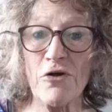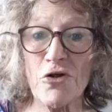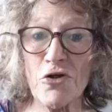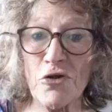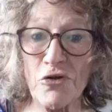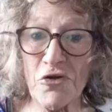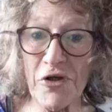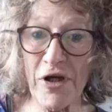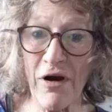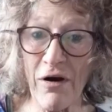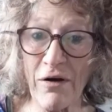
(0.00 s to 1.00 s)

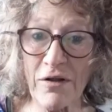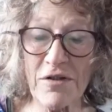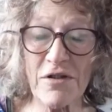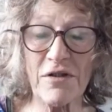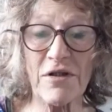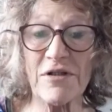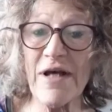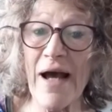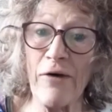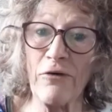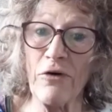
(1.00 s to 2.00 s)

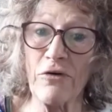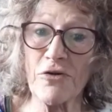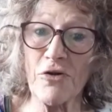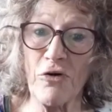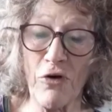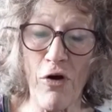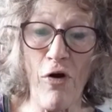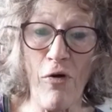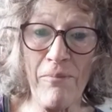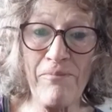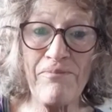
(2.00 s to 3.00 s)

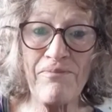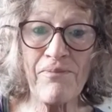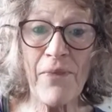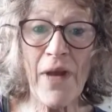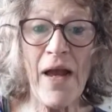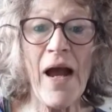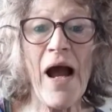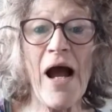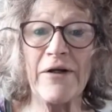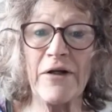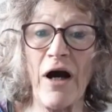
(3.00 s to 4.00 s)
shoetreearts@outlook.com
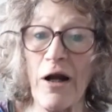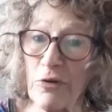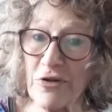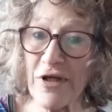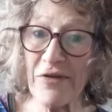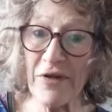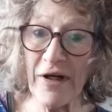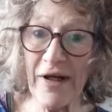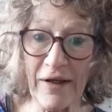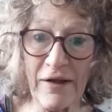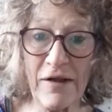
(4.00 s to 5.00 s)
and I will send the
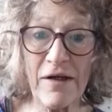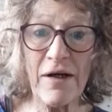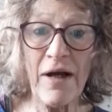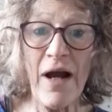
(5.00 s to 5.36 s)
link.